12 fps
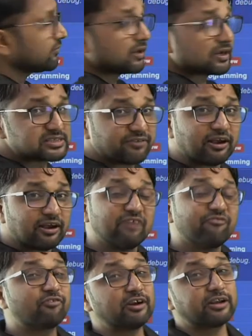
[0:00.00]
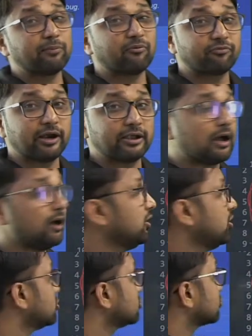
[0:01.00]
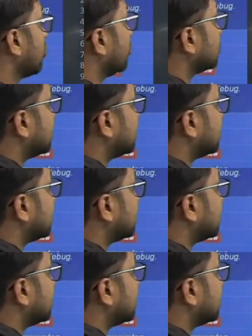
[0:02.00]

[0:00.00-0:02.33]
receiving different type of data. So